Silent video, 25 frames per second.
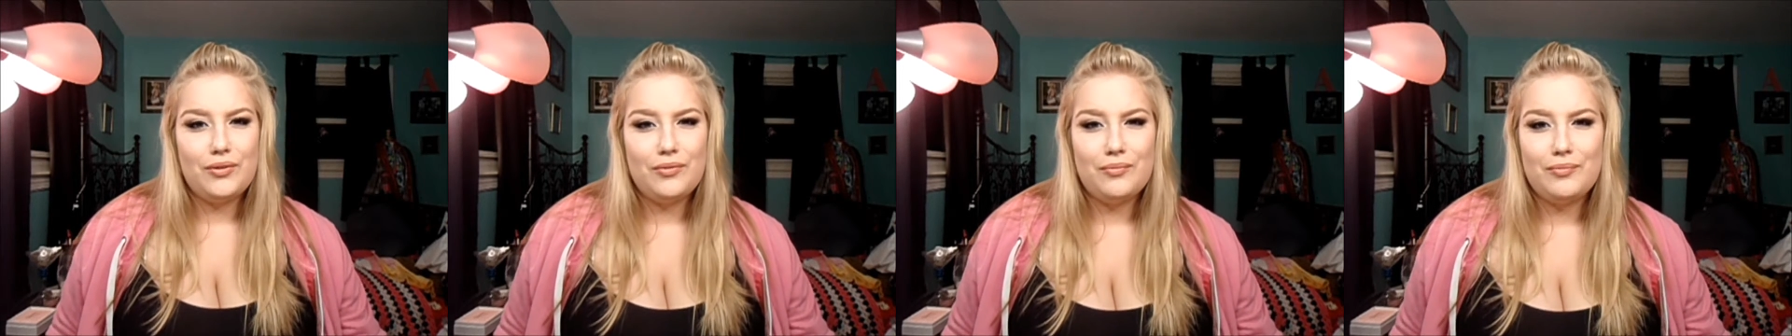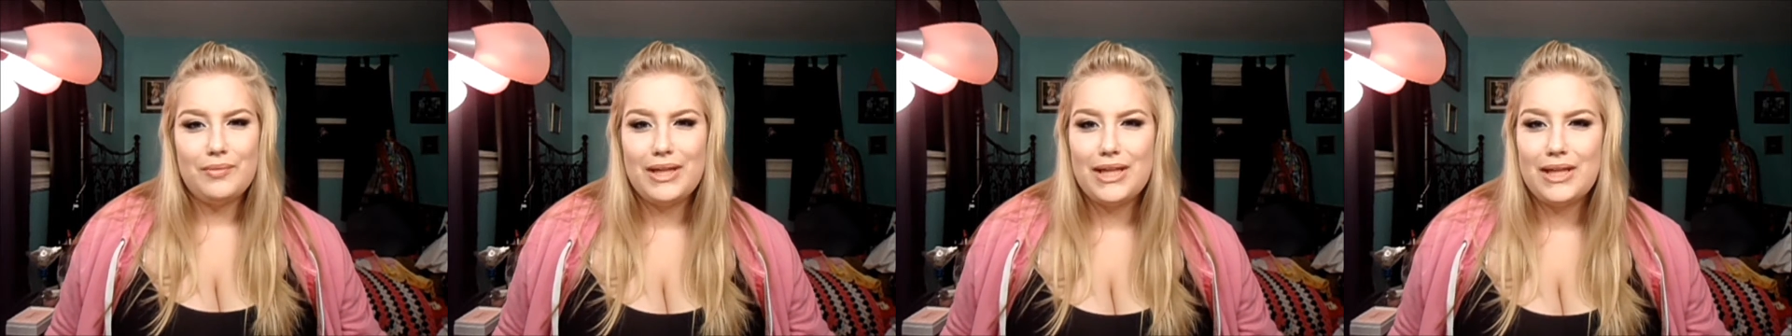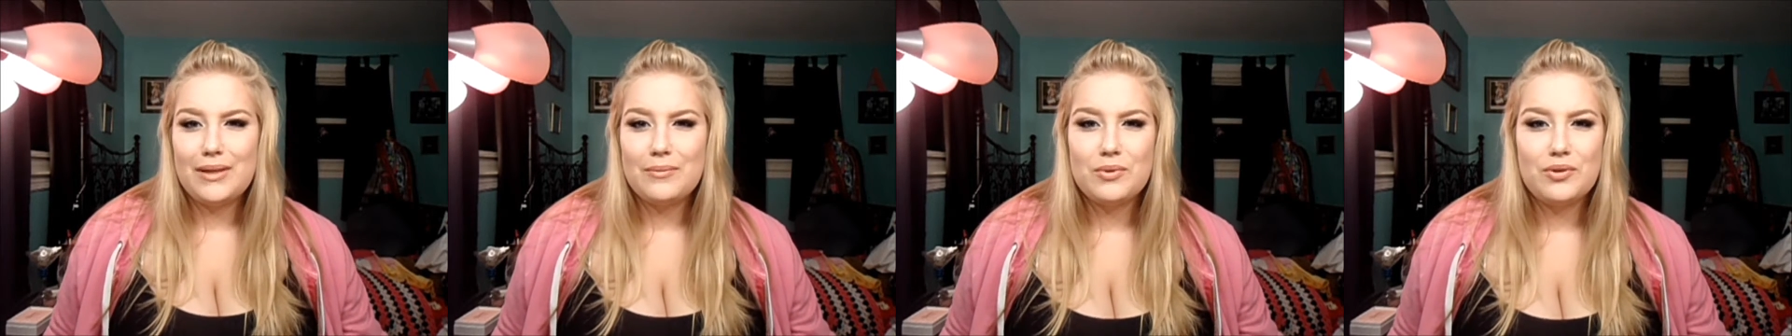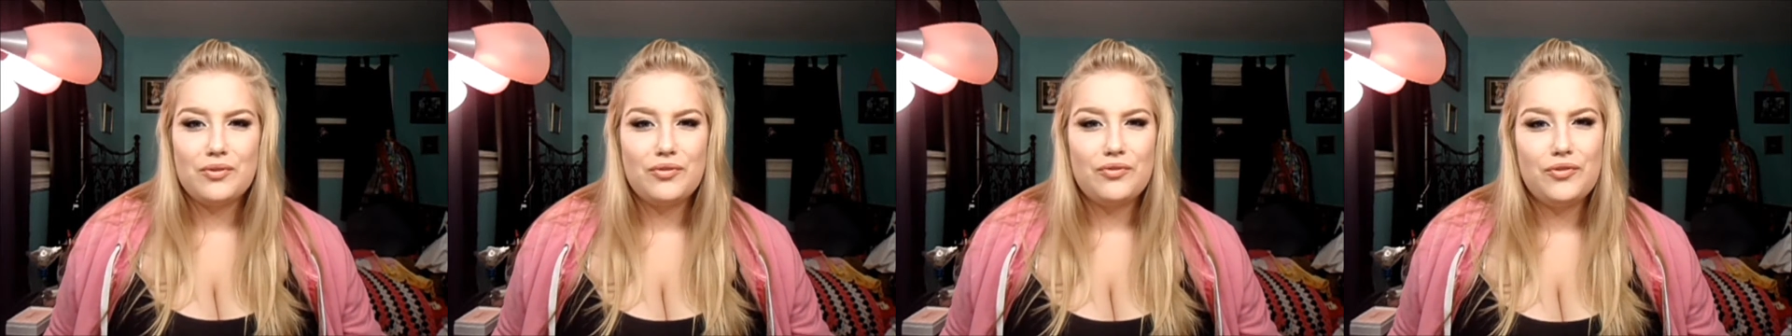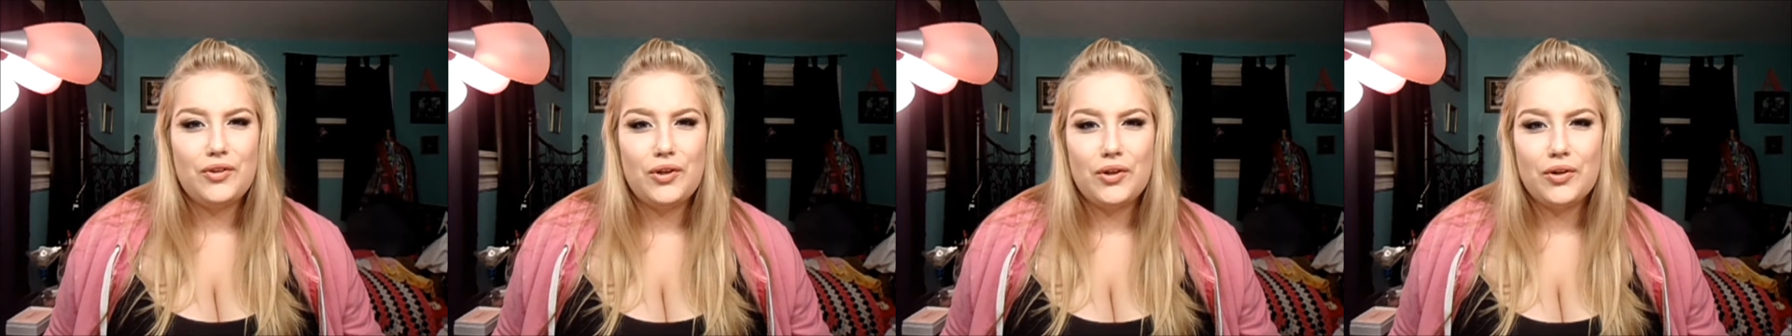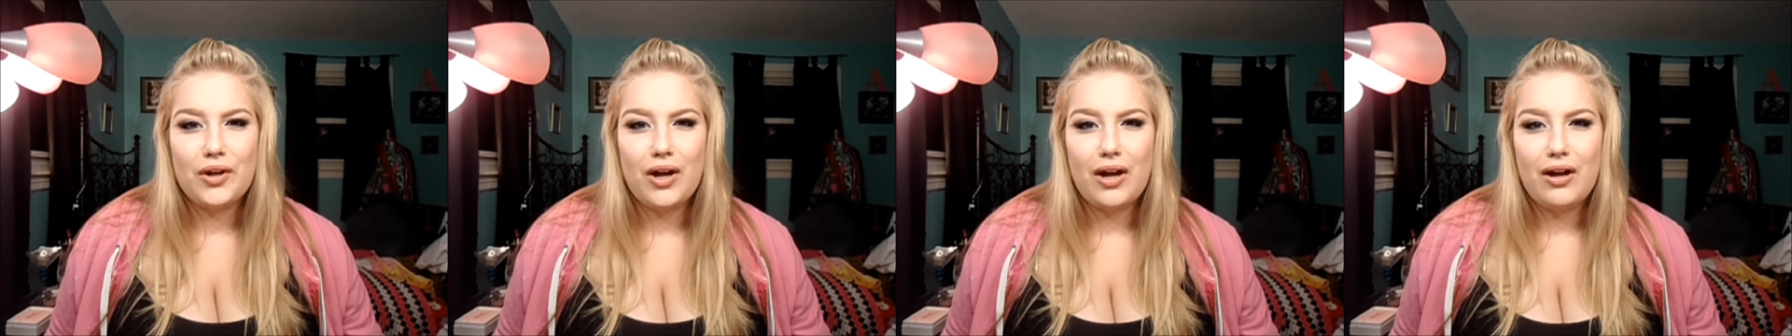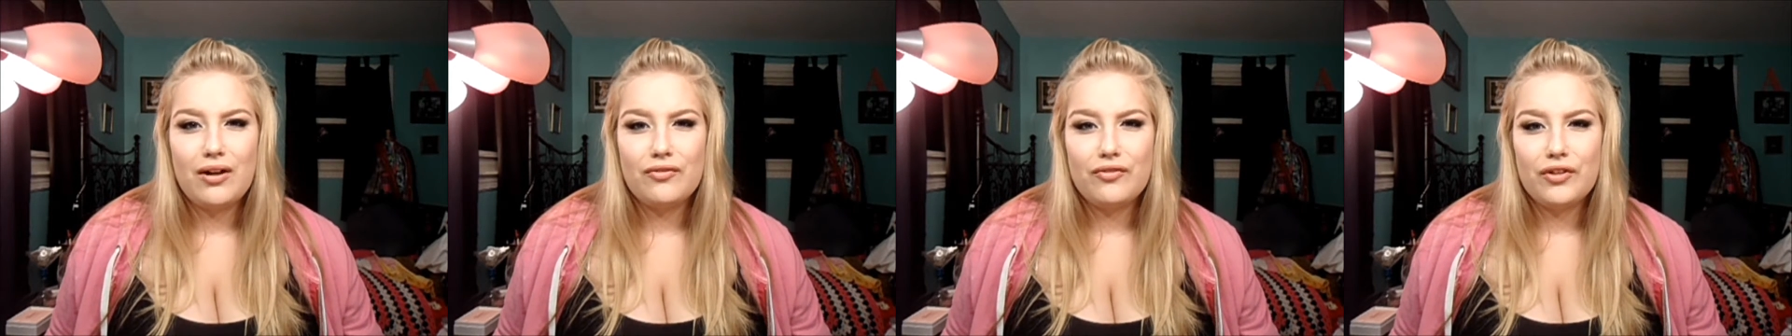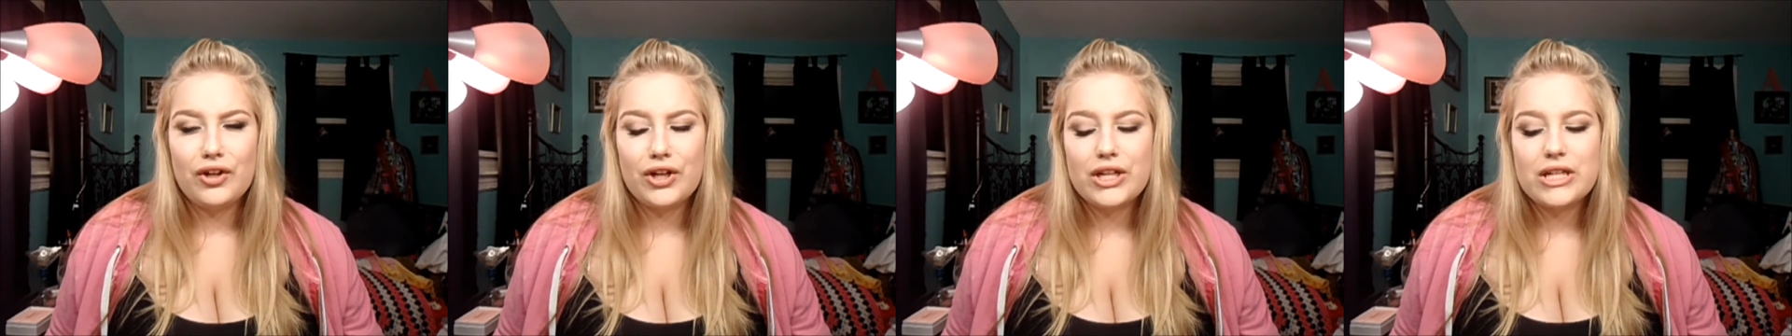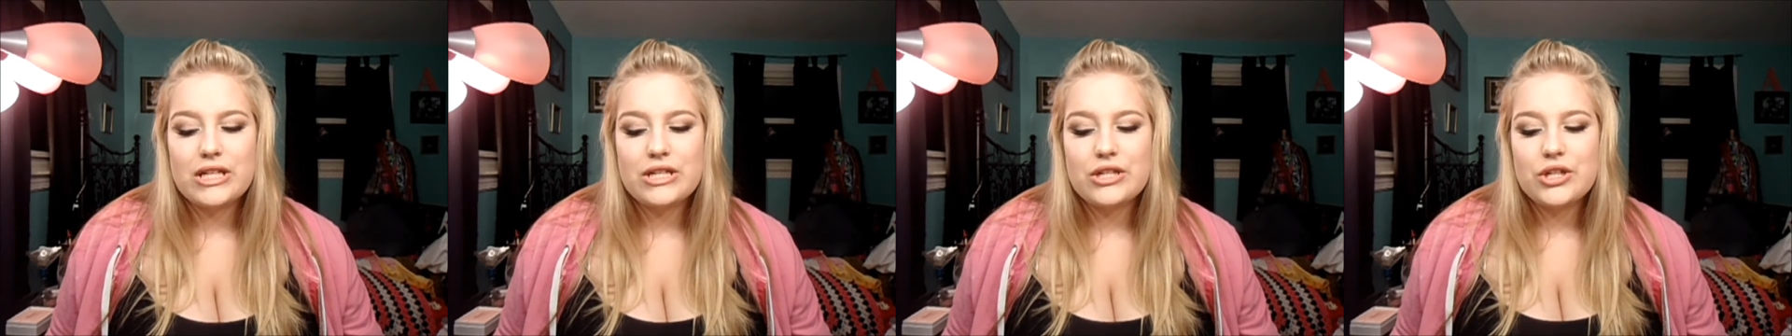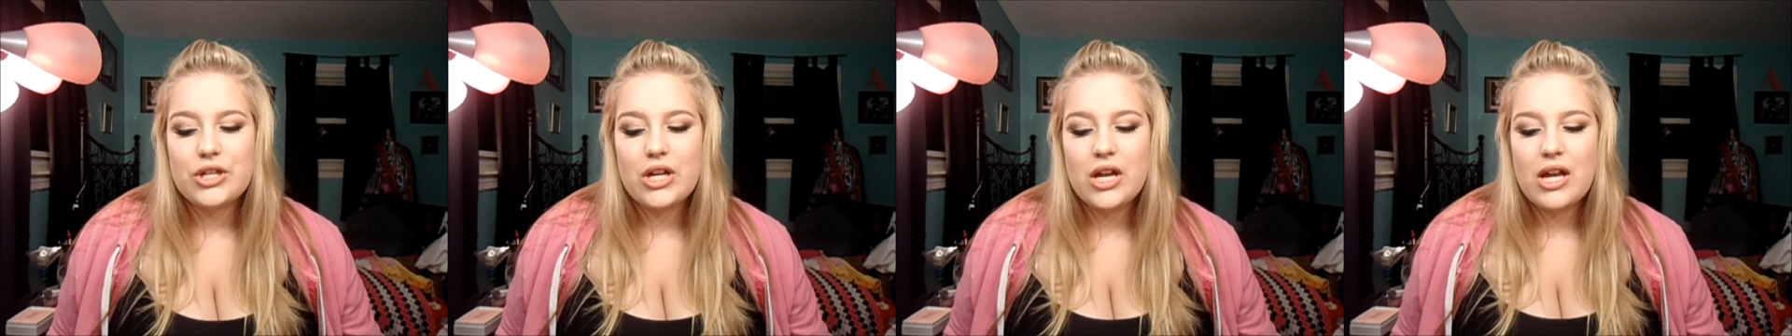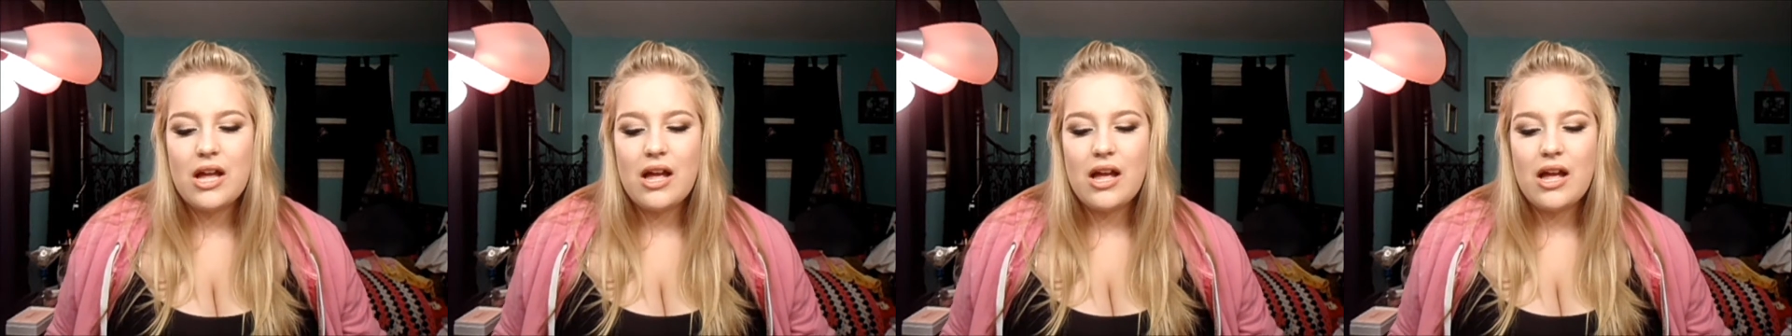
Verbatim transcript: medium to full coverage.